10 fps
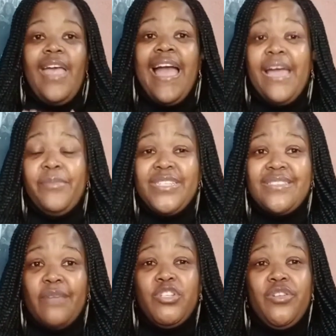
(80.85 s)
I messed
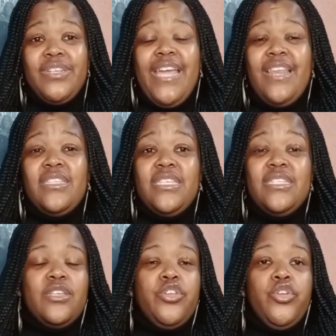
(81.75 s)
up during dating
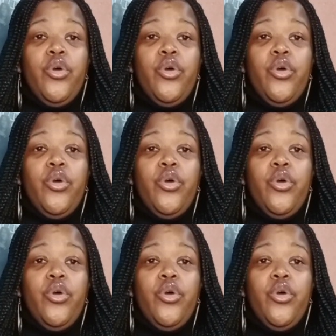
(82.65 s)
season.